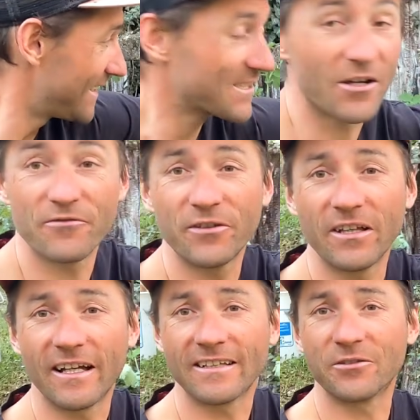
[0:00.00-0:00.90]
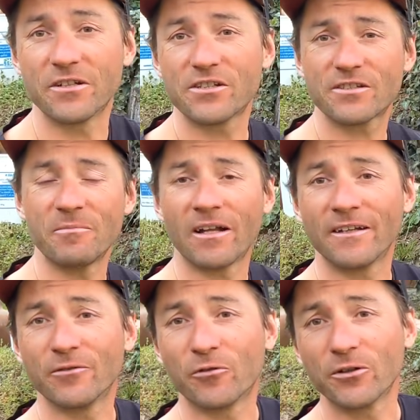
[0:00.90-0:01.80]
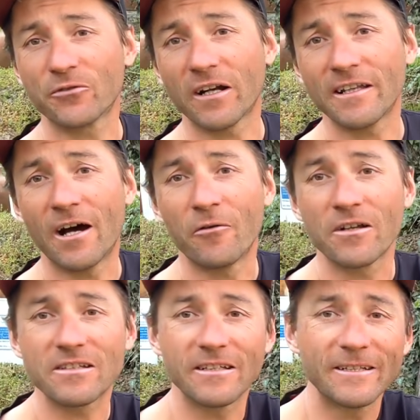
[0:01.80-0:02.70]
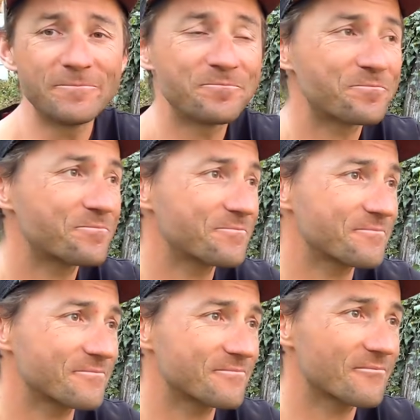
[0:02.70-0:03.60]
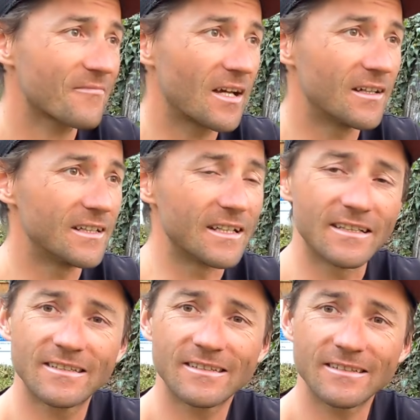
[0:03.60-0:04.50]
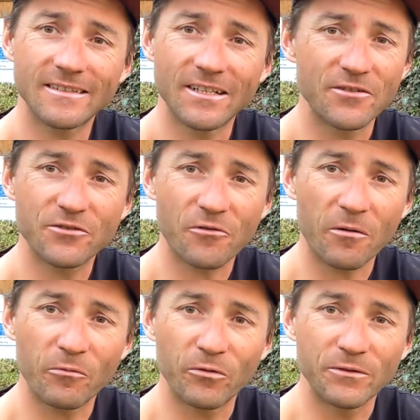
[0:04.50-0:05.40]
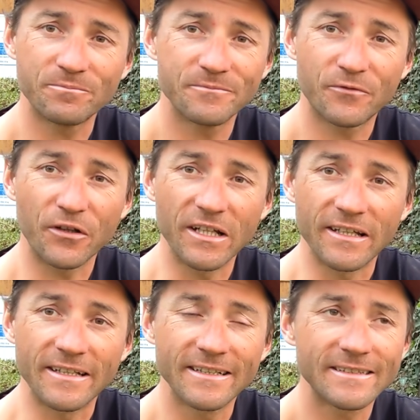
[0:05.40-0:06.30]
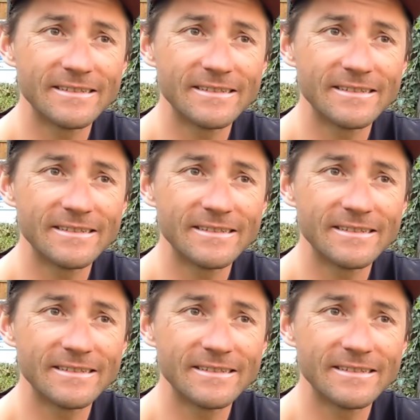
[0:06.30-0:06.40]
So I feel like the richest man in the world right now, honestly. It's indescribable feeling.